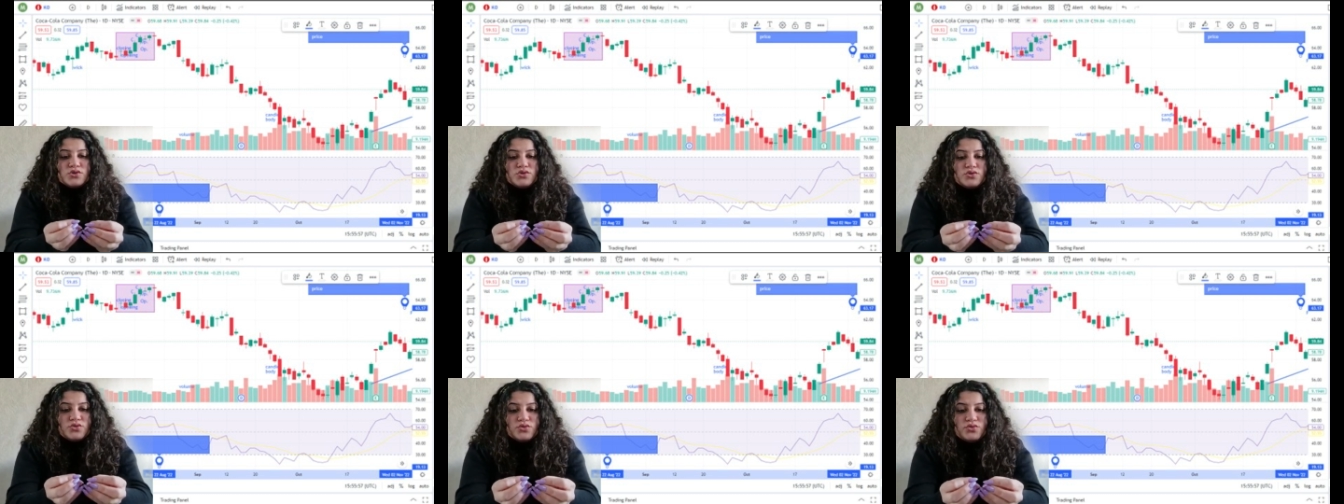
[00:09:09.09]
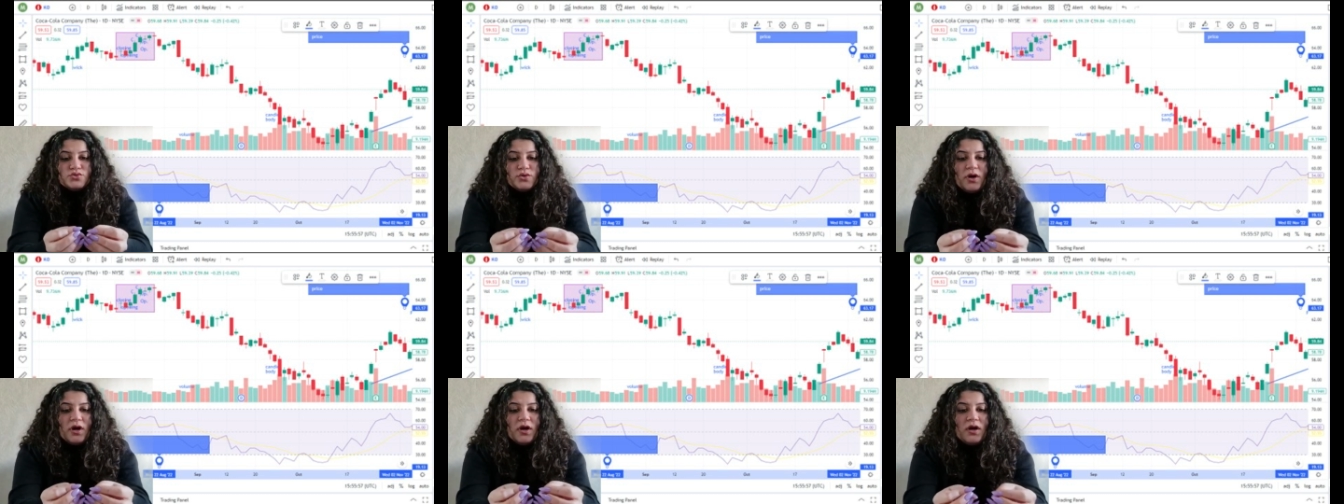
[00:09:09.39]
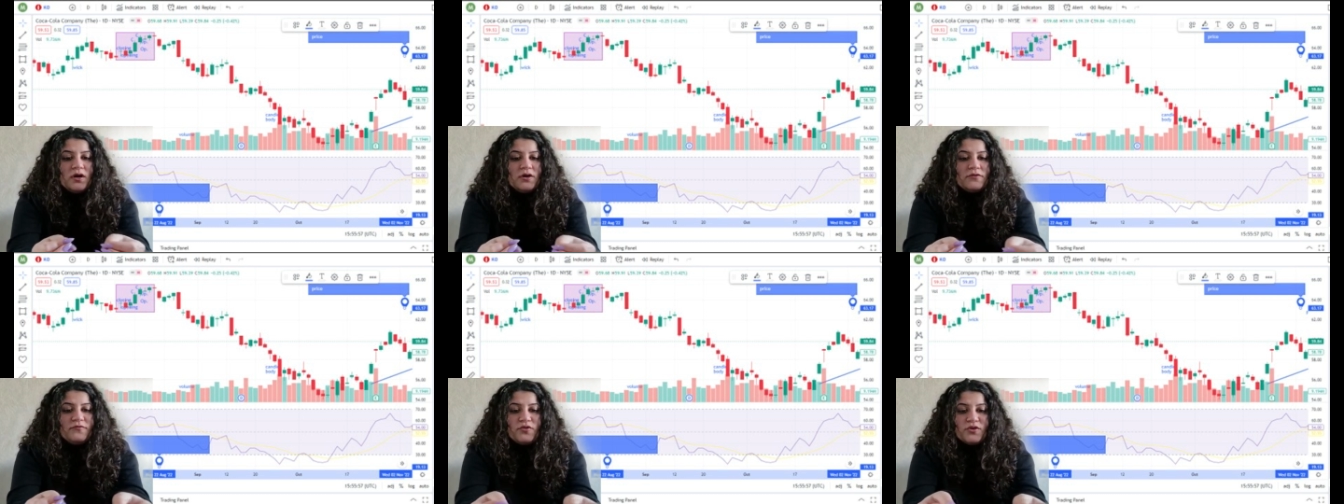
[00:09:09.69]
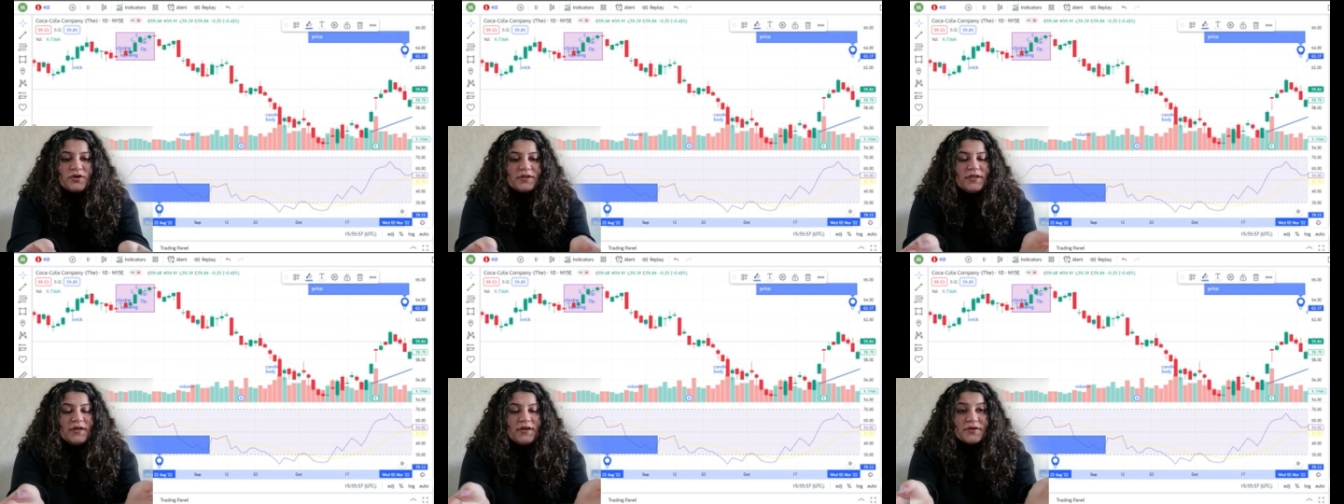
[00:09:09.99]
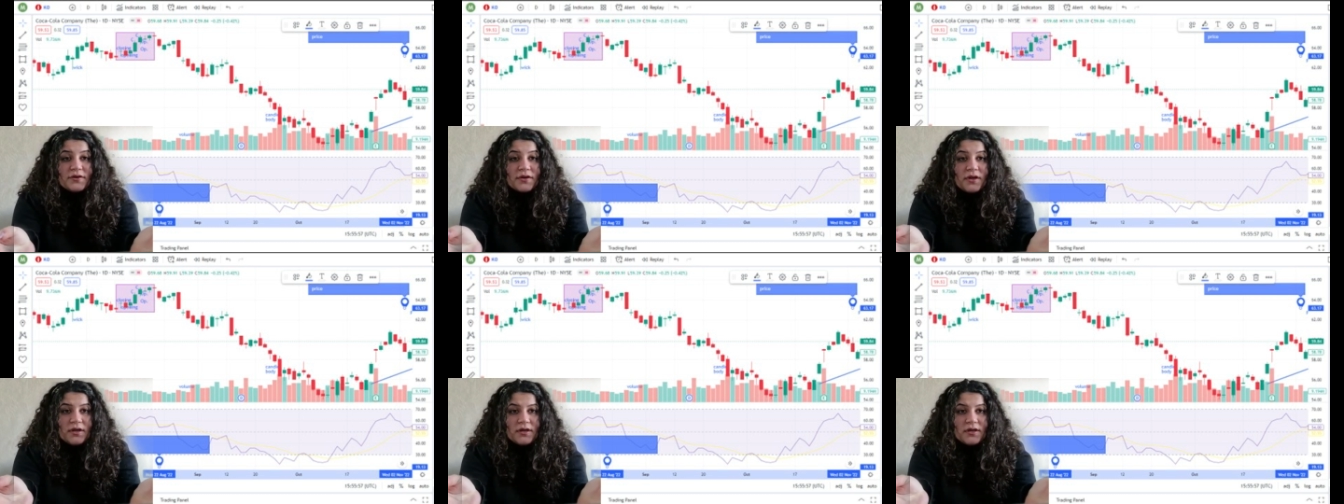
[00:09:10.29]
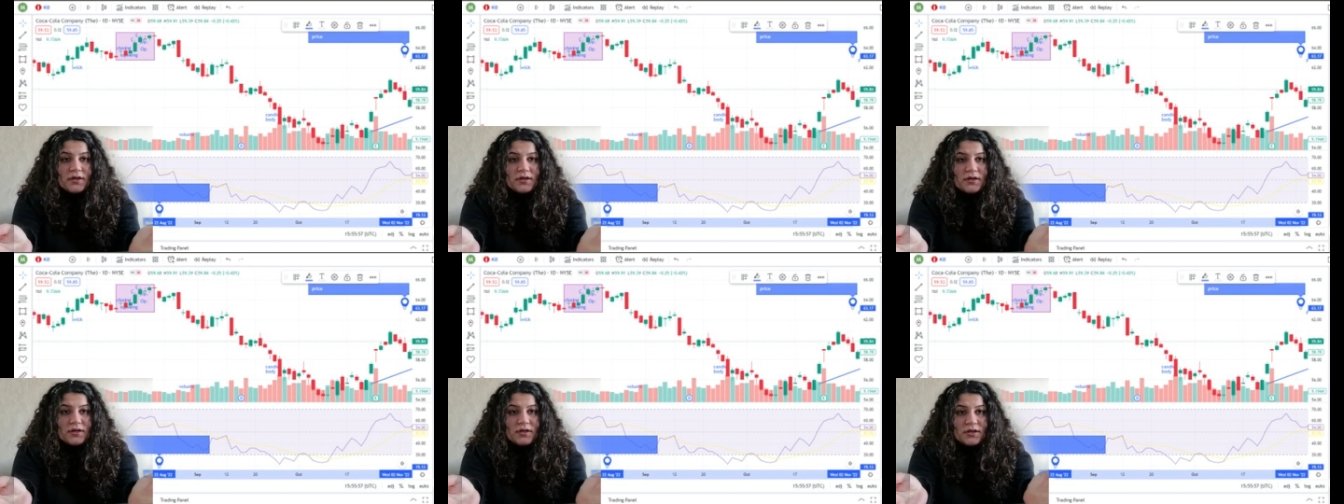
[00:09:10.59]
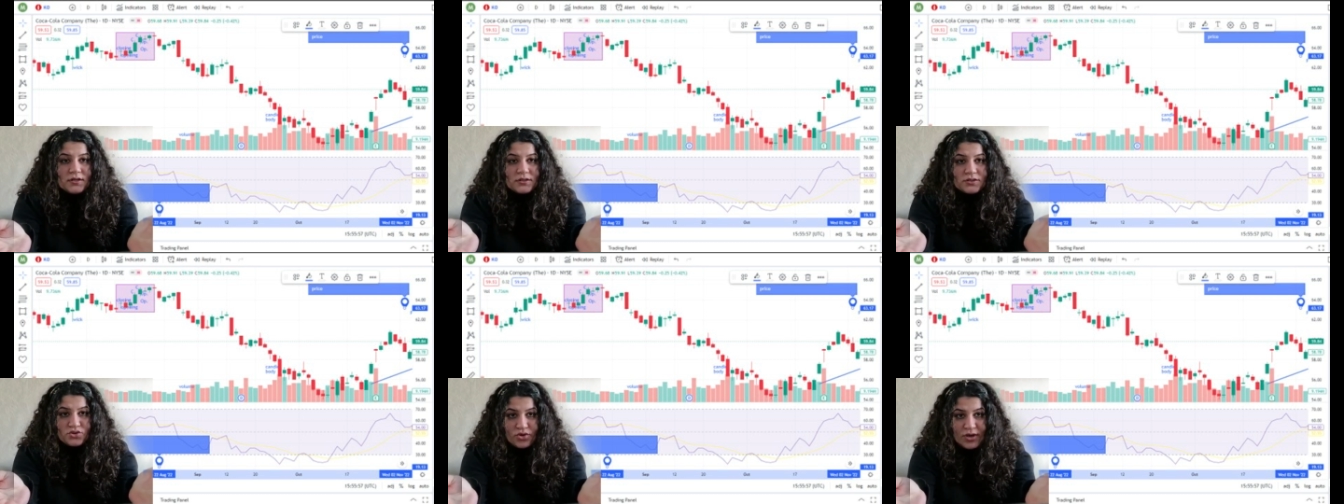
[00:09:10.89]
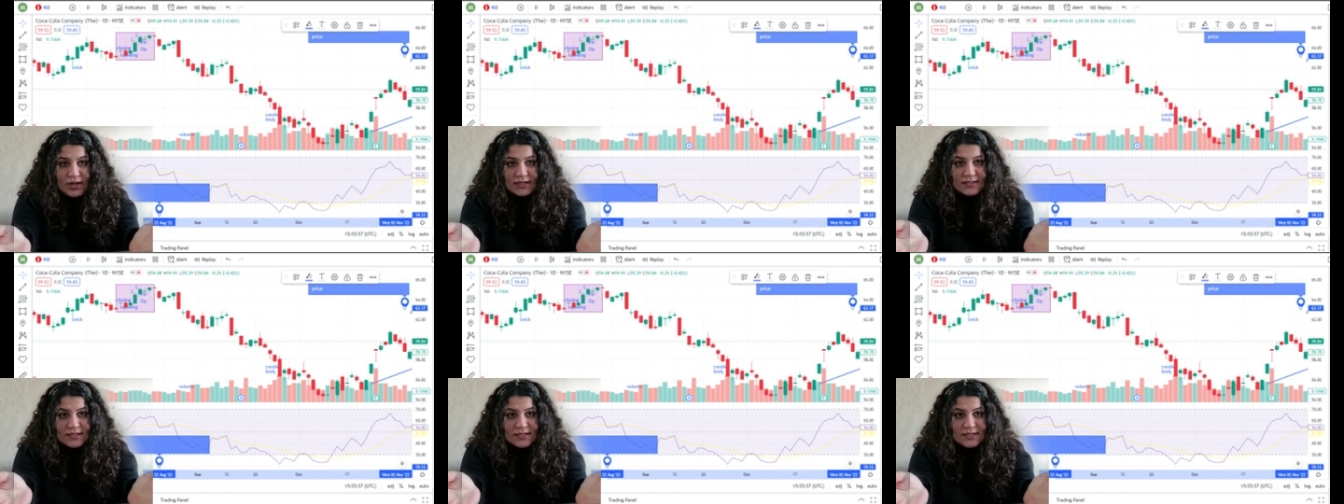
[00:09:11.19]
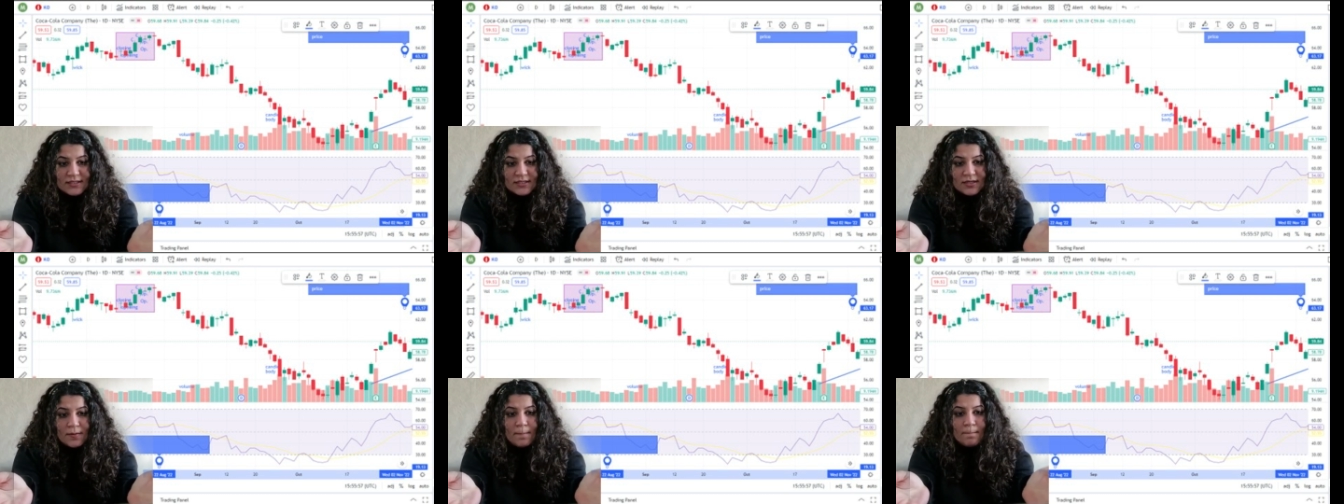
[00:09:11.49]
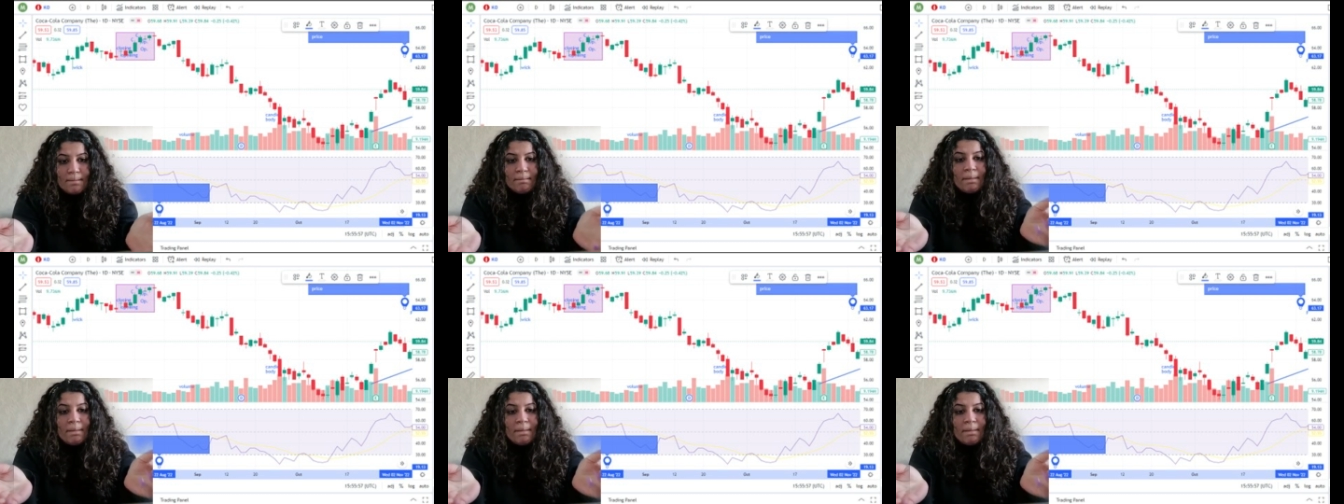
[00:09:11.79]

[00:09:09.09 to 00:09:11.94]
for their trades